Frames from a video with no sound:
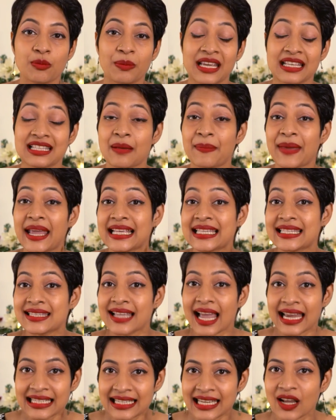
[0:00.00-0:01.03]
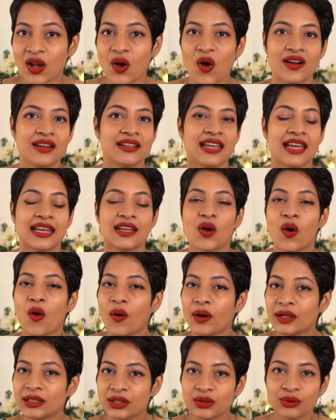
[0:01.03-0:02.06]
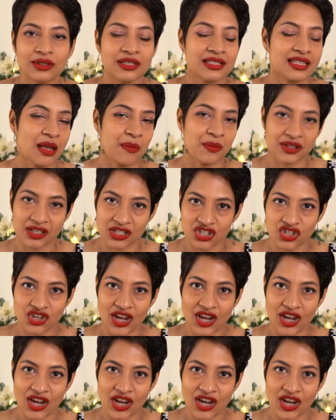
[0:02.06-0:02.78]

to be some exciting content all through December and